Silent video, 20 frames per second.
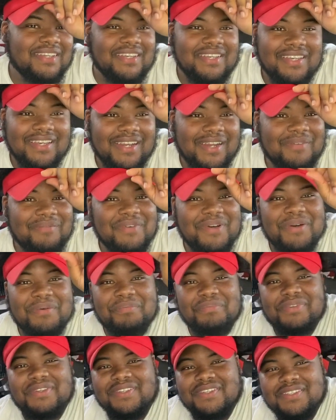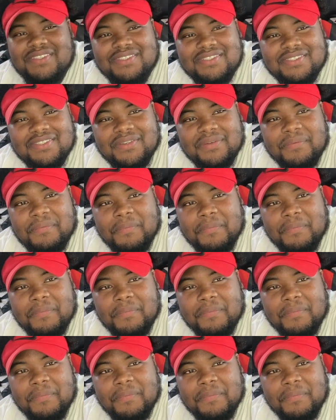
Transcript: And I'm out. Peace.